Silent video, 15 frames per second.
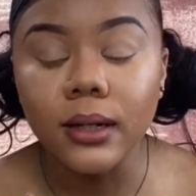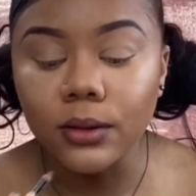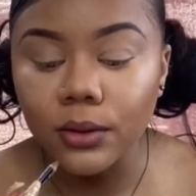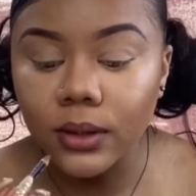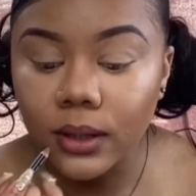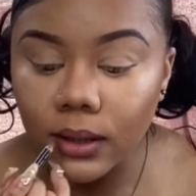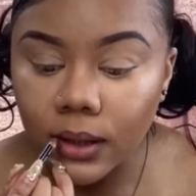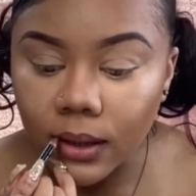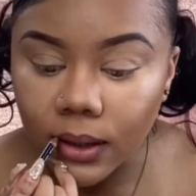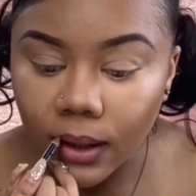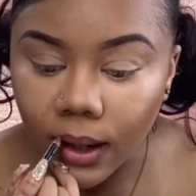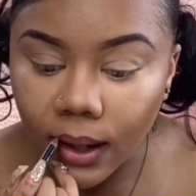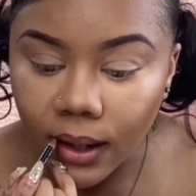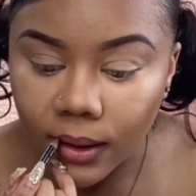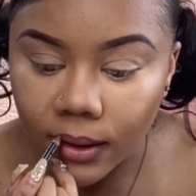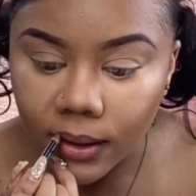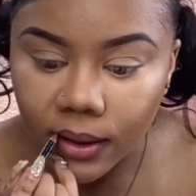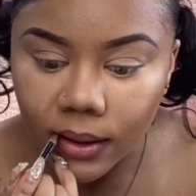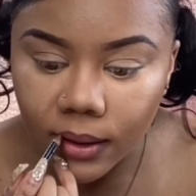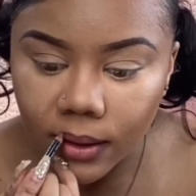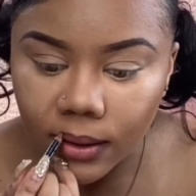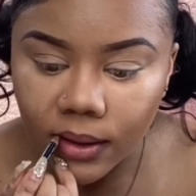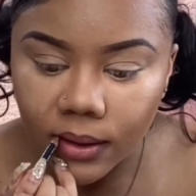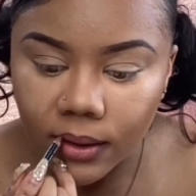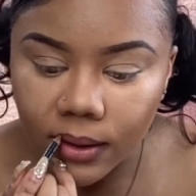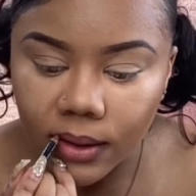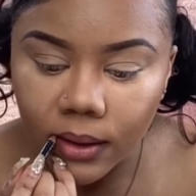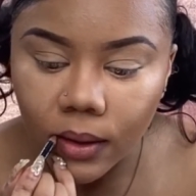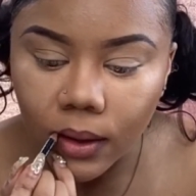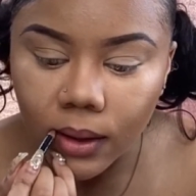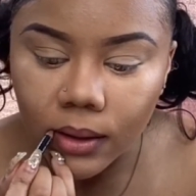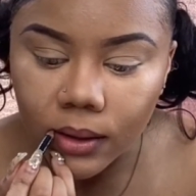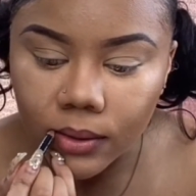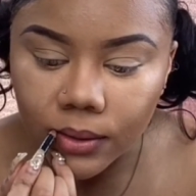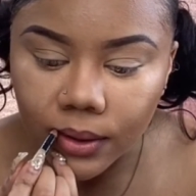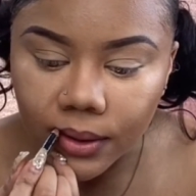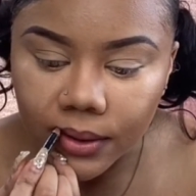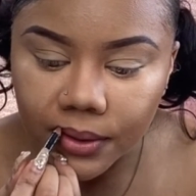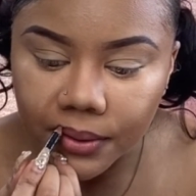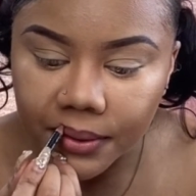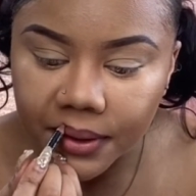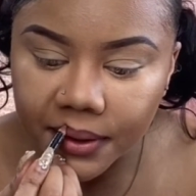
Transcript: You can get it at literally any drugstore.